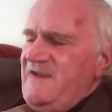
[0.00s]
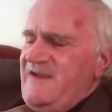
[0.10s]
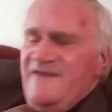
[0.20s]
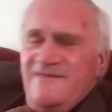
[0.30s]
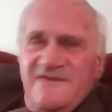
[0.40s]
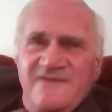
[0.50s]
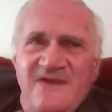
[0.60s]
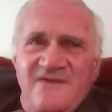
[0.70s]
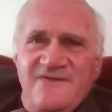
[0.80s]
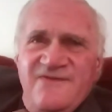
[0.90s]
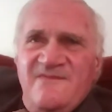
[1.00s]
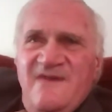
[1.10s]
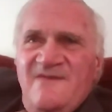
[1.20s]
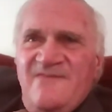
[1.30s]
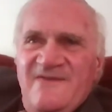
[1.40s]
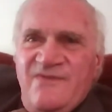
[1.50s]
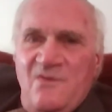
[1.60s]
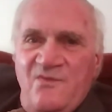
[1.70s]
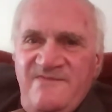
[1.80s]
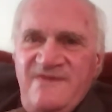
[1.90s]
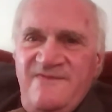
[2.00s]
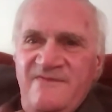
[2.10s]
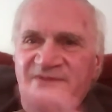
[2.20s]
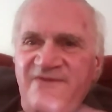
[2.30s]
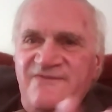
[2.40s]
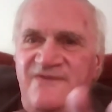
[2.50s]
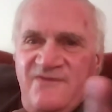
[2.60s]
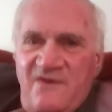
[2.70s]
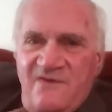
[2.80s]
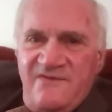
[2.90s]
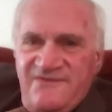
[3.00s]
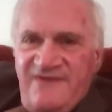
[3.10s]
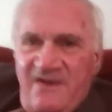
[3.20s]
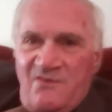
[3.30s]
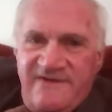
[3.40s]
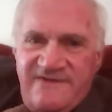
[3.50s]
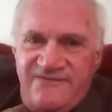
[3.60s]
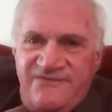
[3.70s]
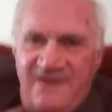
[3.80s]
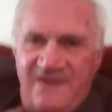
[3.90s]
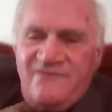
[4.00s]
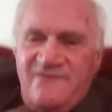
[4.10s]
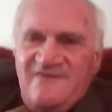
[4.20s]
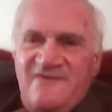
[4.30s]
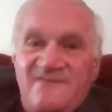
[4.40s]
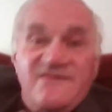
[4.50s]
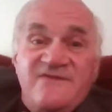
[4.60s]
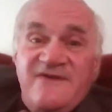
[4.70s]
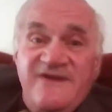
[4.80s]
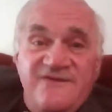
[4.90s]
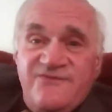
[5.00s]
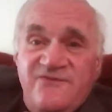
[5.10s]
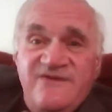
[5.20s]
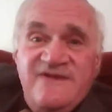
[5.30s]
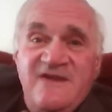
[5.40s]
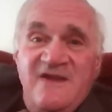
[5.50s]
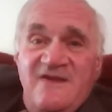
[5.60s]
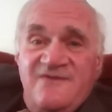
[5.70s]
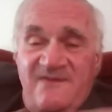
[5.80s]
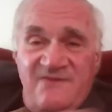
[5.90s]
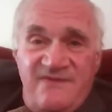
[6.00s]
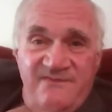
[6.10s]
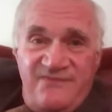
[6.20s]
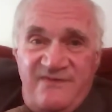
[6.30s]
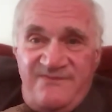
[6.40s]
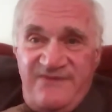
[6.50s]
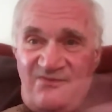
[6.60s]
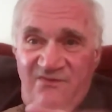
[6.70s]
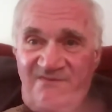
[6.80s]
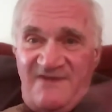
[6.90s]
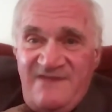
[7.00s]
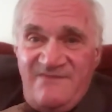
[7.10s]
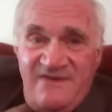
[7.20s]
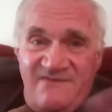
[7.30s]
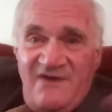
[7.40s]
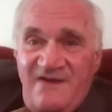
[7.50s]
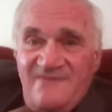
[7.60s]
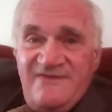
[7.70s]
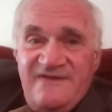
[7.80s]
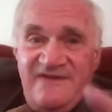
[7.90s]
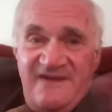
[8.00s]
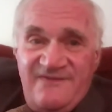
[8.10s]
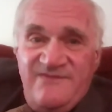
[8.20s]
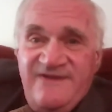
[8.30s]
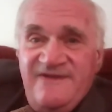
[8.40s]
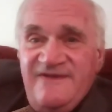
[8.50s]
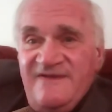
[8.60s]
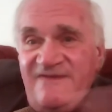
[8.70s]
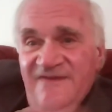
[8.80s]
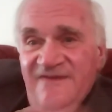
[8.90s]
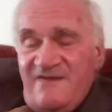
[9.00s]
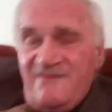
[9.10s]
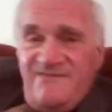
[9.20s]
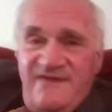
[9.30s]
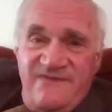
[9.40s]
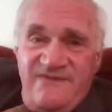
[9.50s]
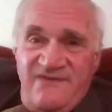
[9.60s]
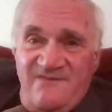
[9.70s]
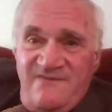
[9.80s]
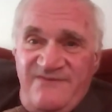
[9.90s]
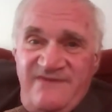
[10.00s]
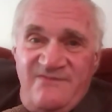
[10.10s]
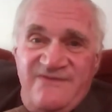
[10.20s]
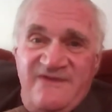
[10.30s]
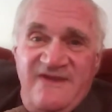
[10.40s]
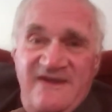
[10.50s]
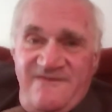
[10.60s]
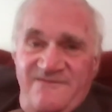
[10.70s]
And uh, tell us a, about the Women Business Owners Network itself, a little bit of the history sure some of the, the people who might have been involved in it at the beginning and maybe some of the people today.